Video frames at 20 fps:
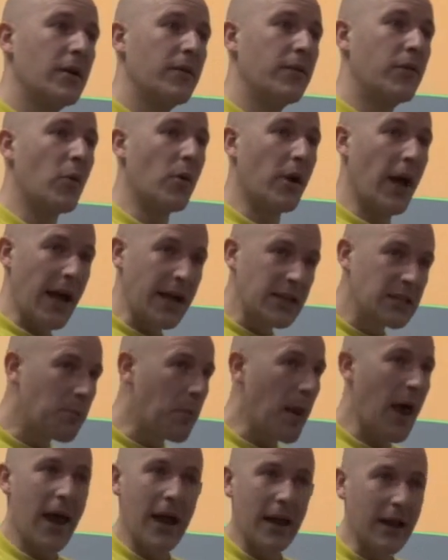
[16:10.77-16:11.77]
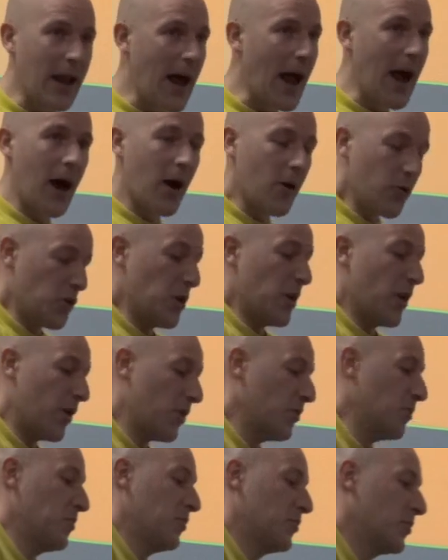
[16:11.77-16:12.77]
If you want to explain how, you know,
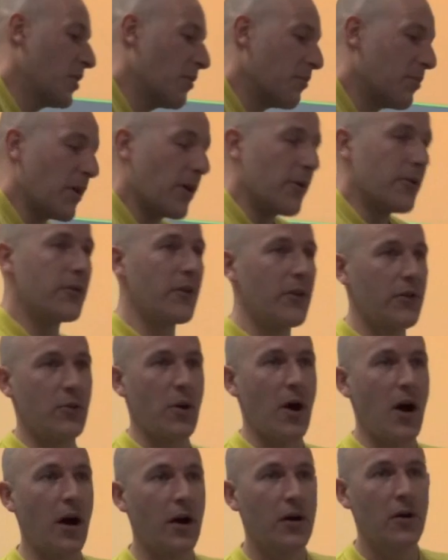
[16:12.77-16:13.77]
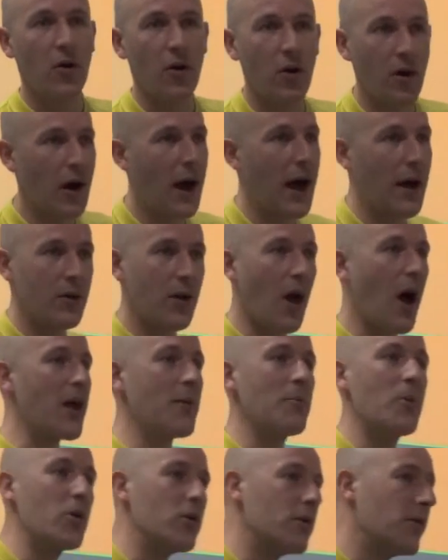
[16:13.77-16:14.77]
computers work or how
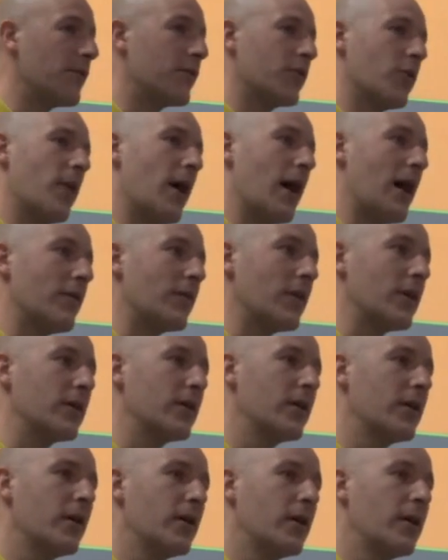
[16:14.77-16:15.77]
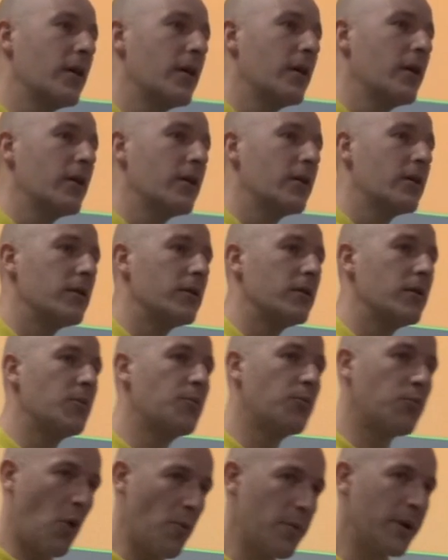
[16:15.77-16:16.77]
light moves or whatever, you
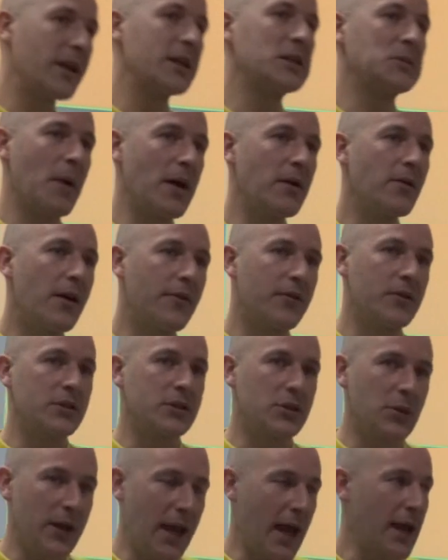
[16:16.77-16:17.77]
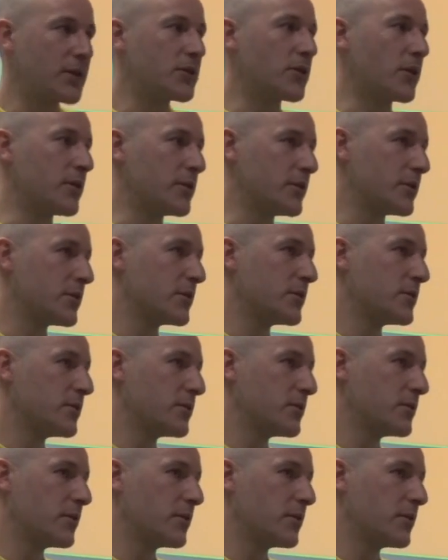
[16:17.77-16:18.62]
probably need to make reference to electrons.